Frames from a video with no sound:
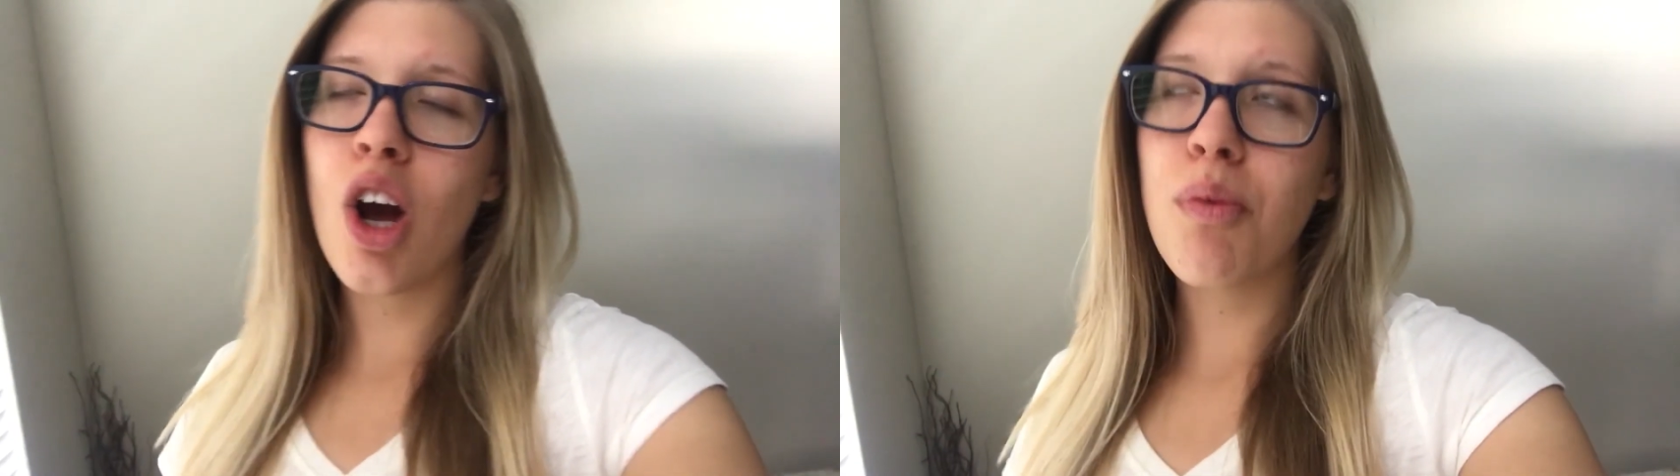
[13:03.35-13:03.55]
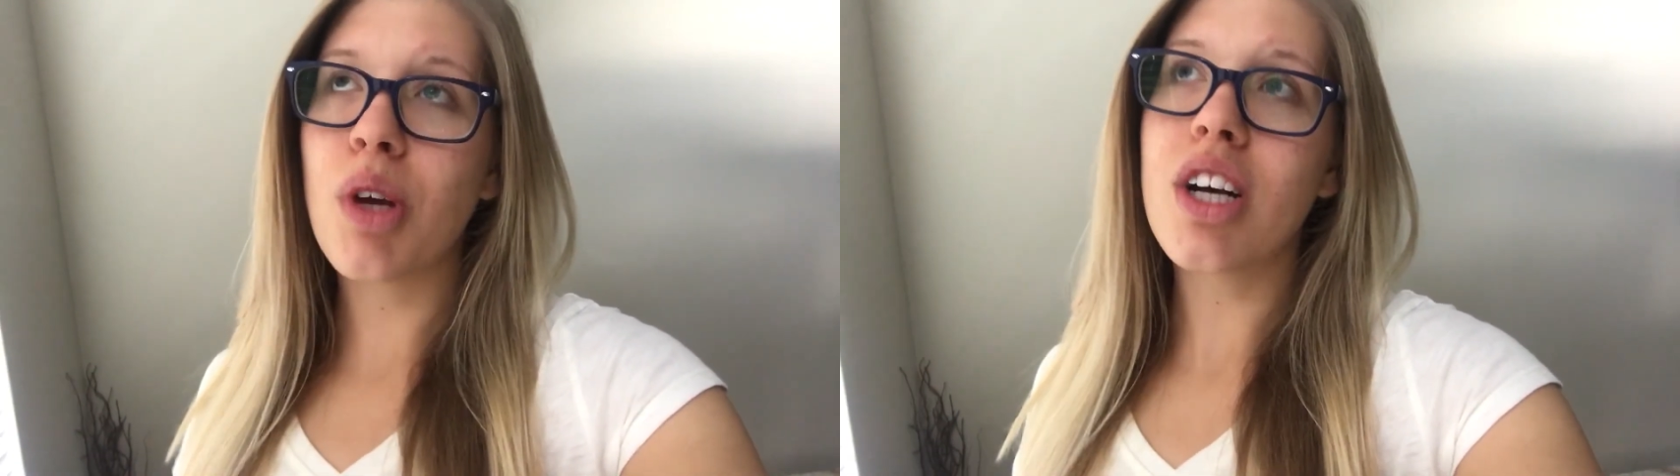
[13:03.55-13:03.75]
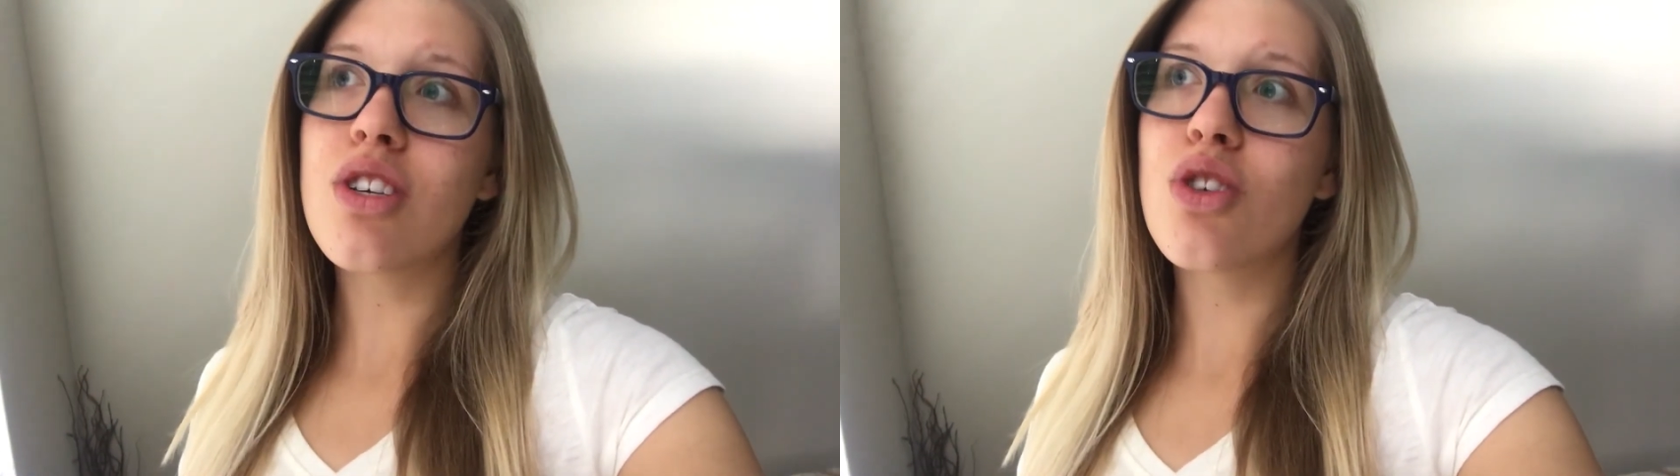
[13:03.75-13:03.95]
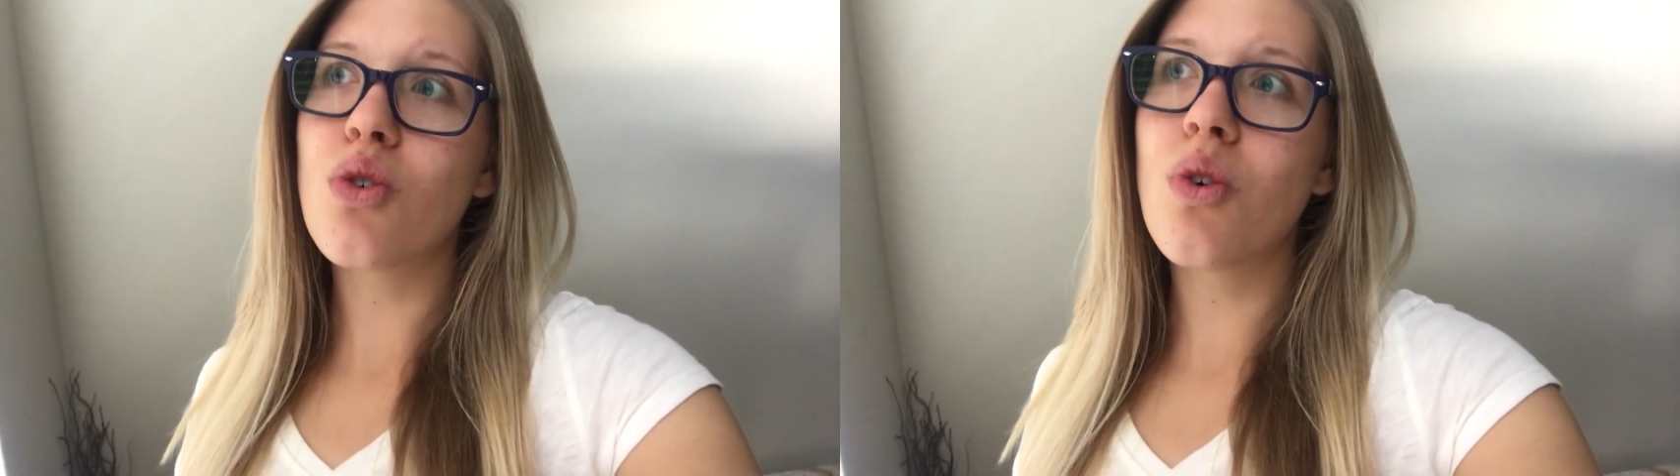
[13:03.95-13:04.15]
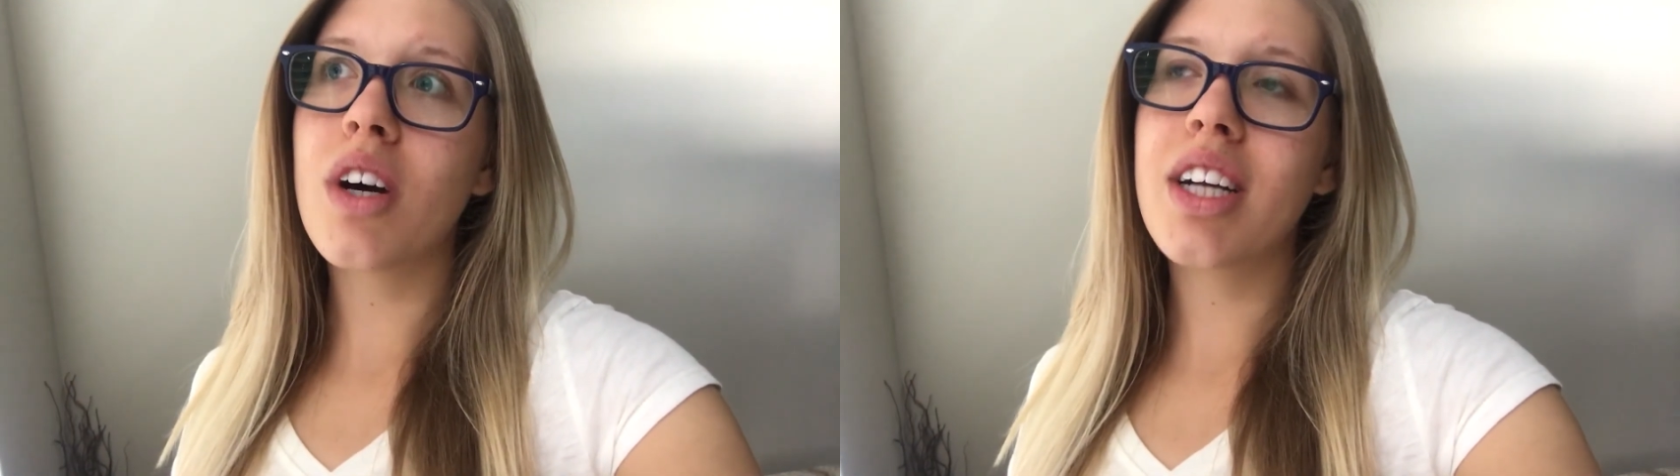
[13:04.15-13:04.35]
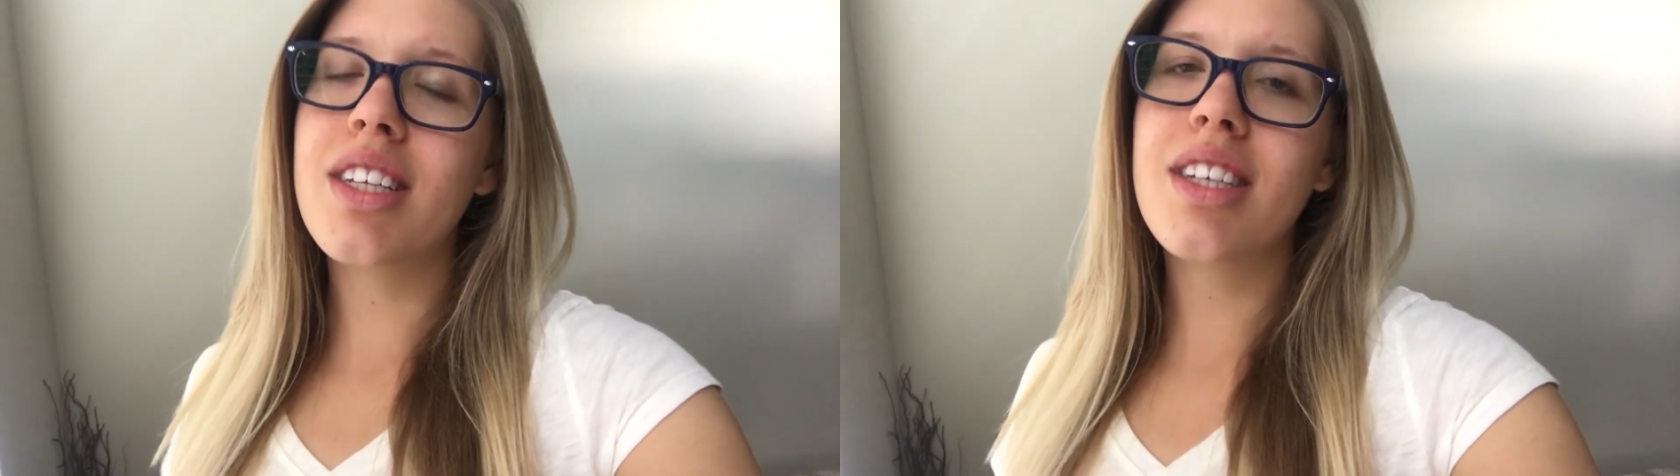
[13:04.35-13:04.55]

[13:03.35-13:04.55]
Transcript: I hope you guys enjoyed